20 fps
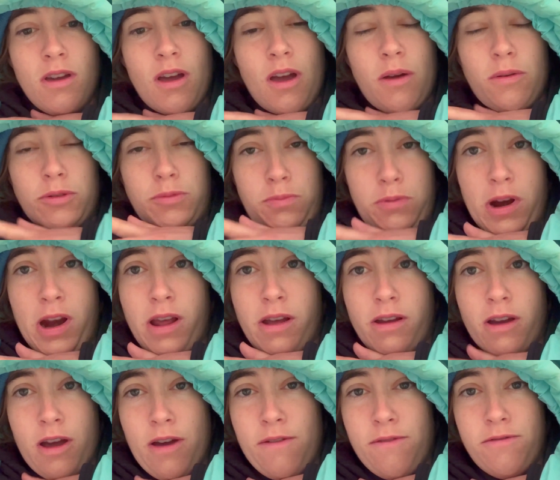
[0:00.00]
I was pretty
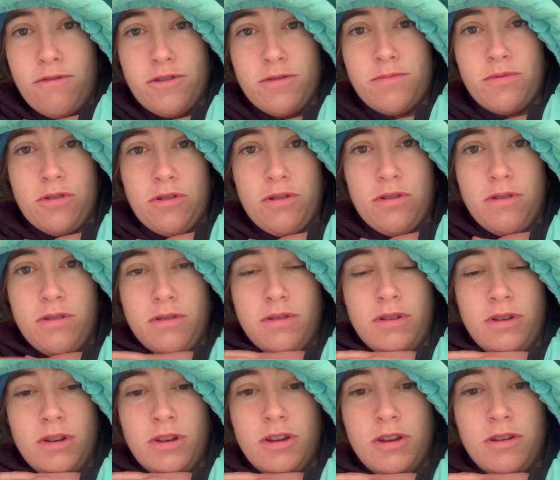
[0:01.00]
comfortable,
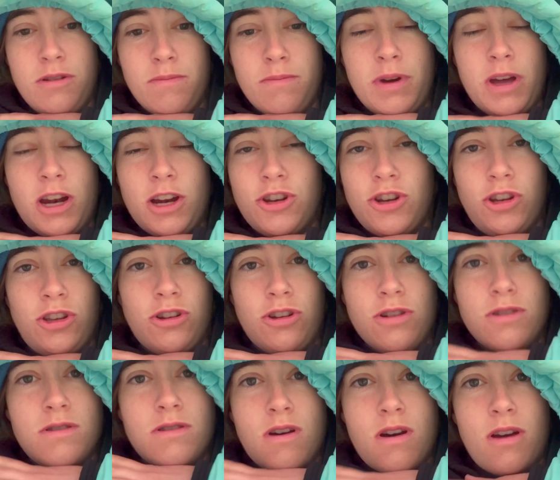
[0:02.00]
but I just
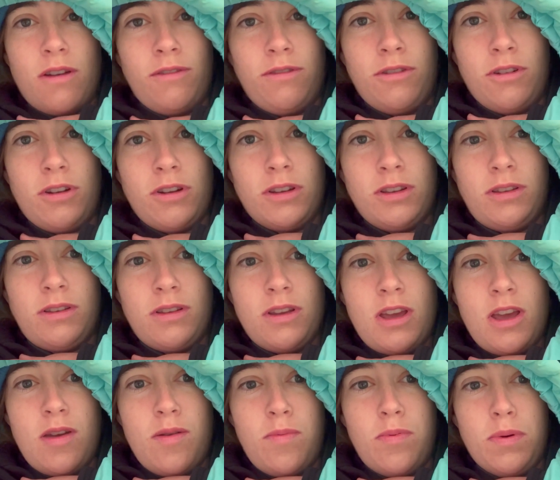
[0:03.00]
could not fall
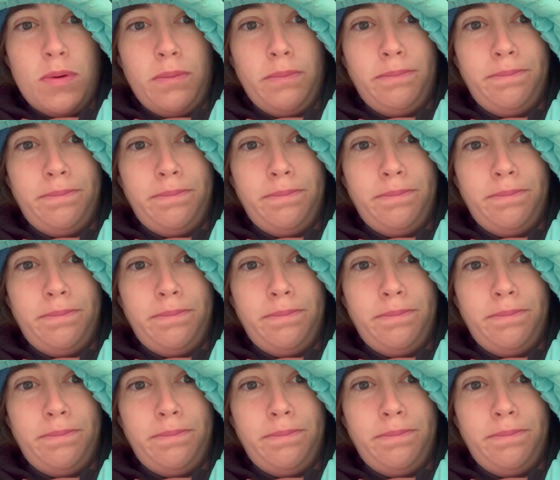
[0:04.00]
asleep.